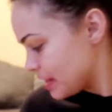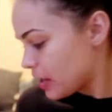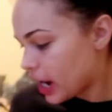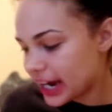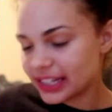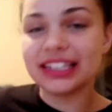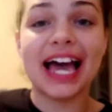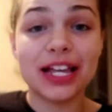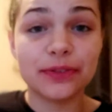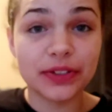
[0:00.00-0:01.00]
All right, and
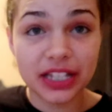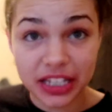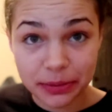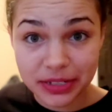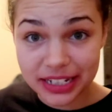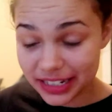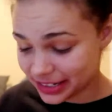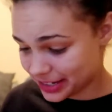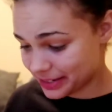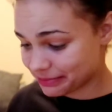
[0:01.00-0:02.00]
last for the
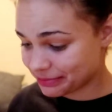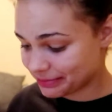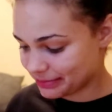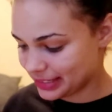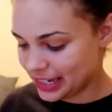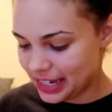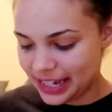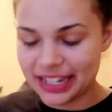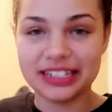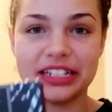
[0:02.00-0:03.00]
lipsticks
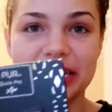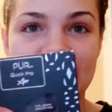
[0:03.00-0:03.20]
is this.